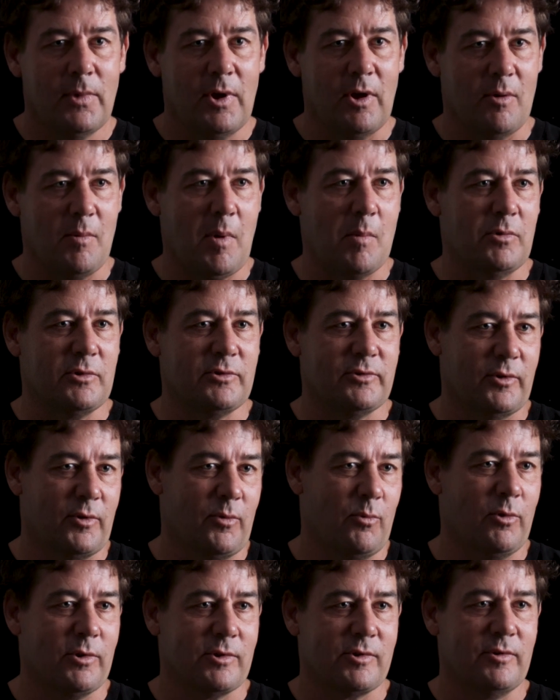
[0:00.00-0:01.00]
remember sort
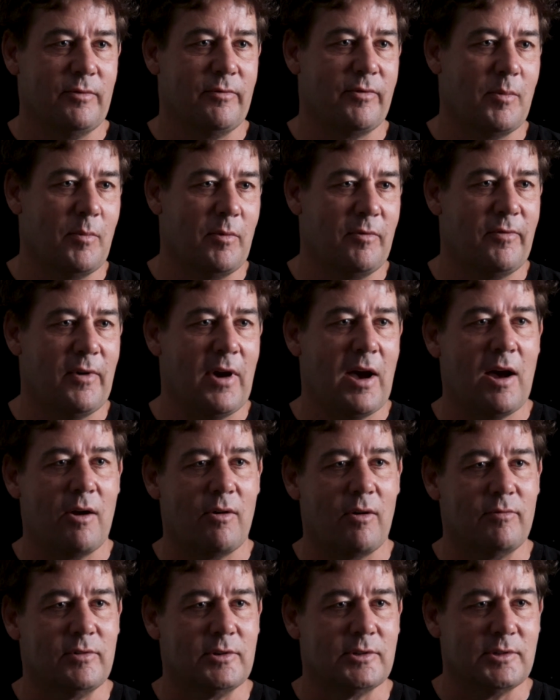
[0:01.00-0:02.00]
of watching from
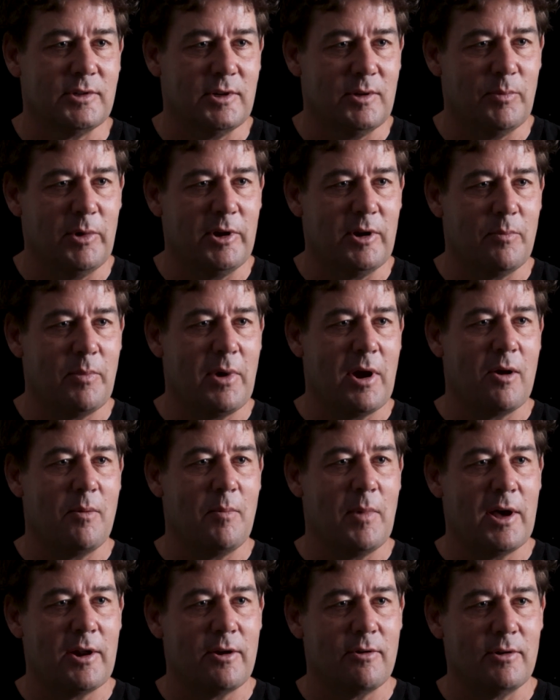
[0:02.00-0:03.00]
afar. Obviously, you'd been at
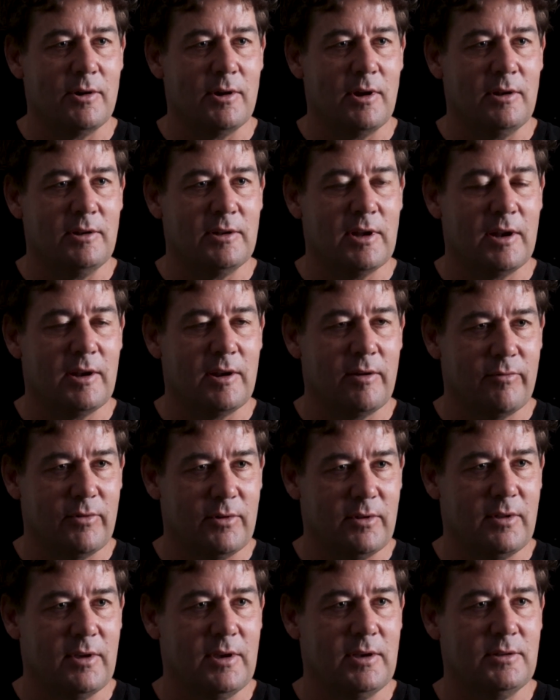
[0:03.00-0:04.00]
Parramatta and done
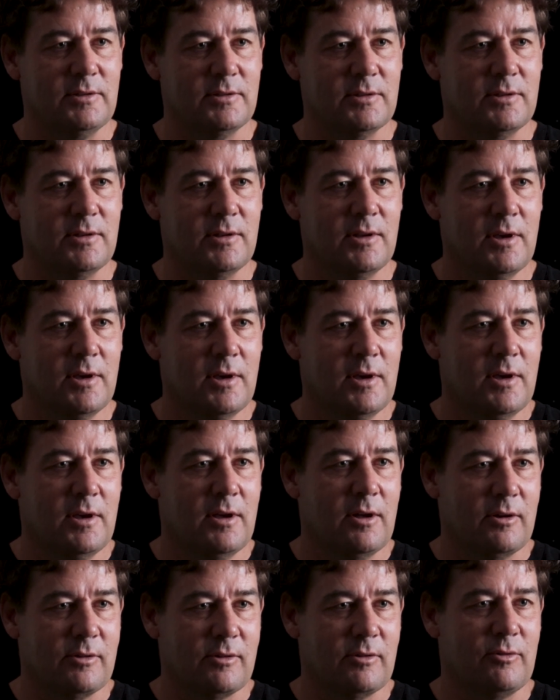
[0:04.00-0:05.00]
different things, and
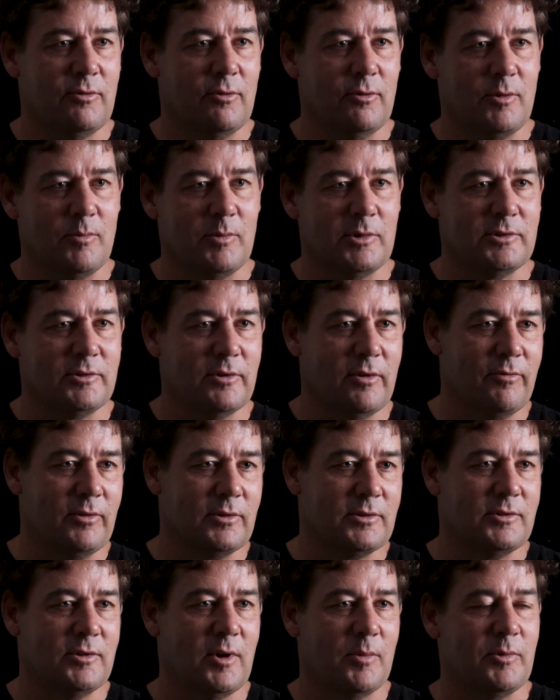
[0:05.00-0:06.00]
I just thought to myself,
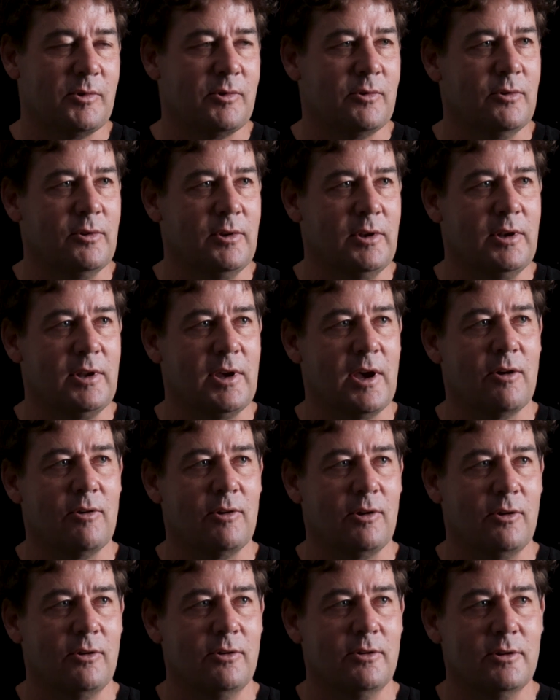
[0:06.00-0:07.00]
well, it's an opportunity to go
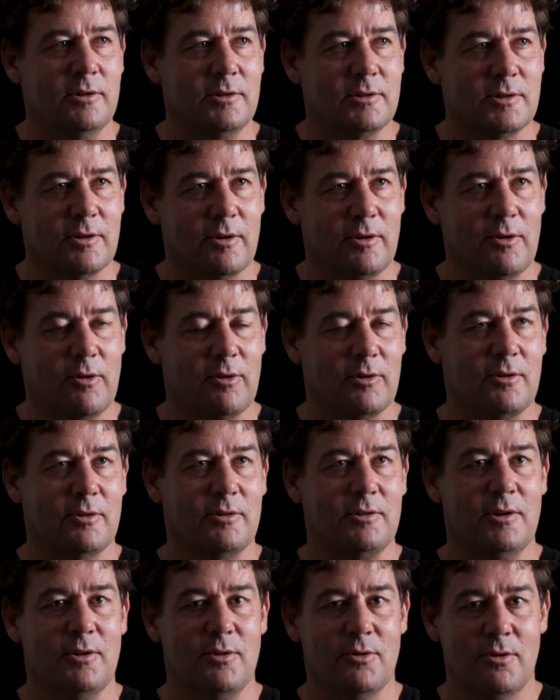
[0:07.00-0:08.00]
and learn. So I knocked
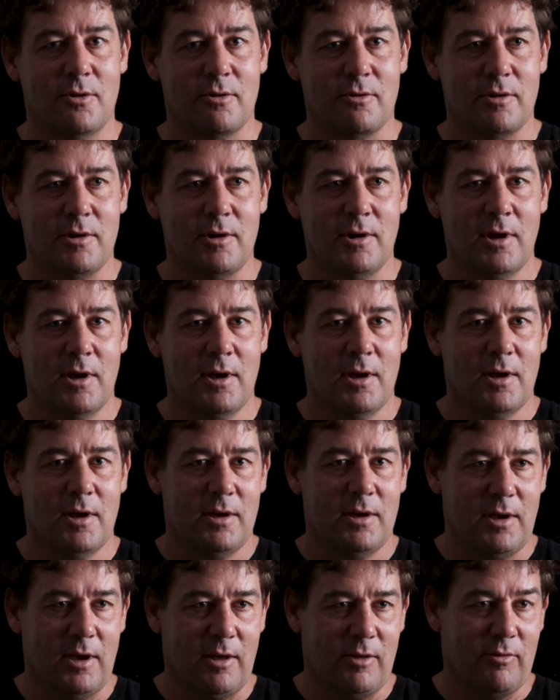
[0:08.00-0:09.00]
on your door, and
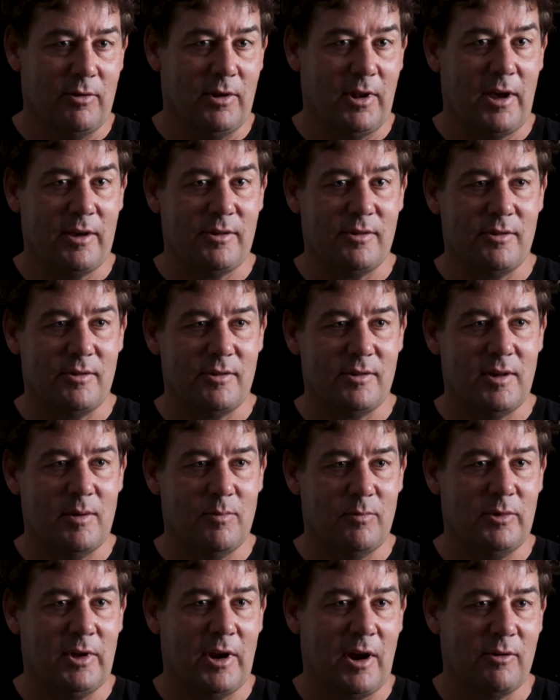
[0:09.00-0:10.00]
the
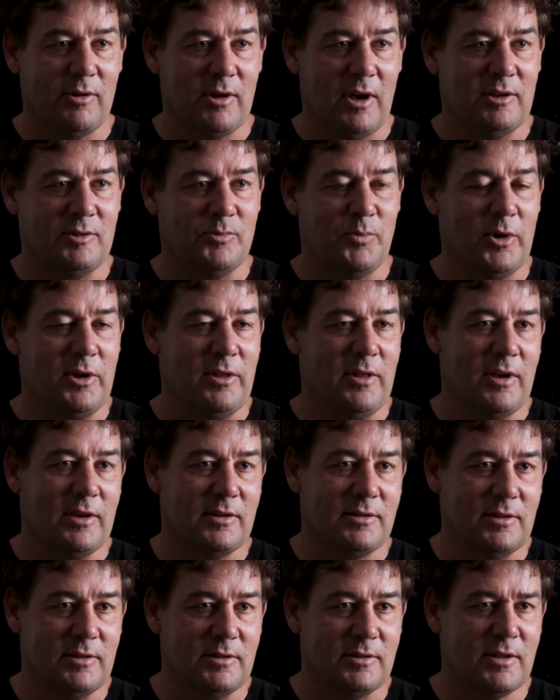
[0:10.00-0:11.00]
relationship, you know, it has been there
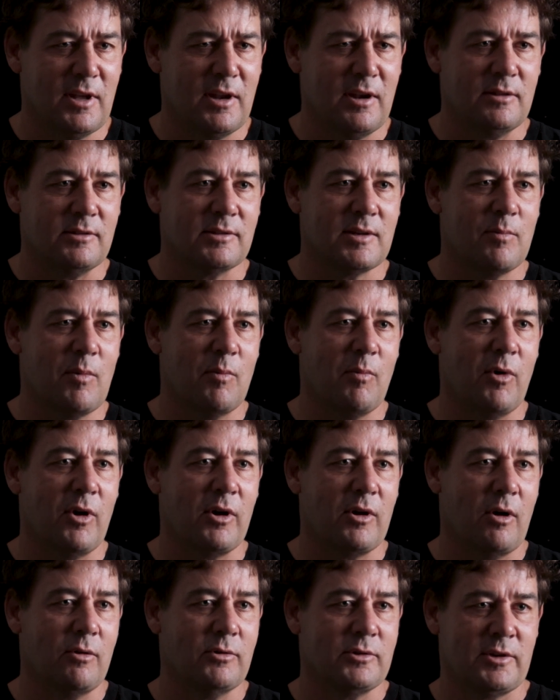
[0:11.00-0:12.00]
since then. And
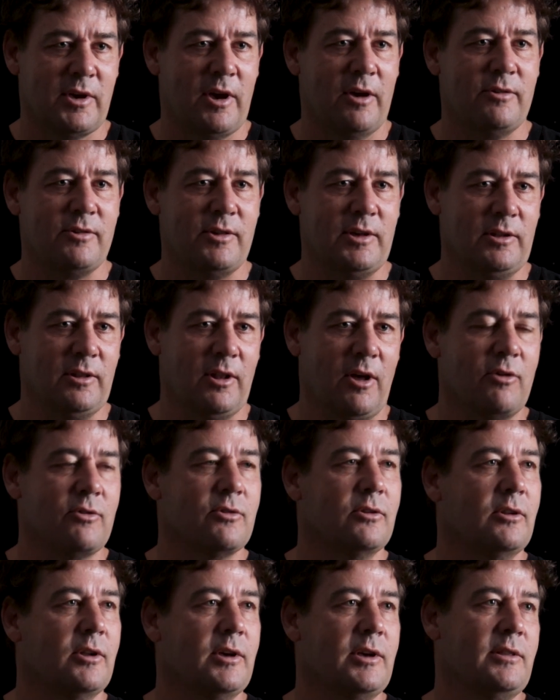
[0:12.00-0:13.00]
I was coaching
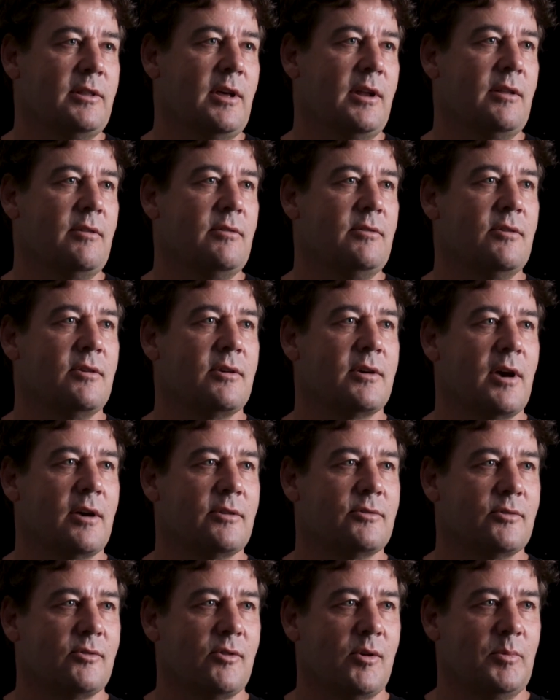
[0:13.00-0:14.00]
local league then in the
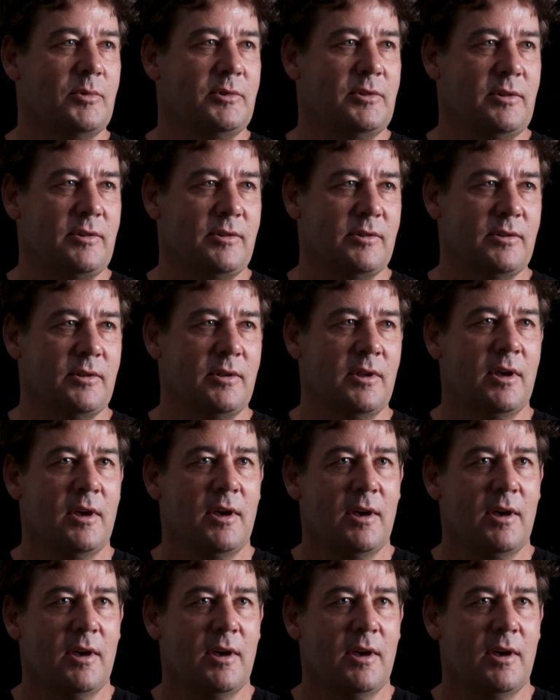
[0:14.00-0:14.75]
Newcastle competition.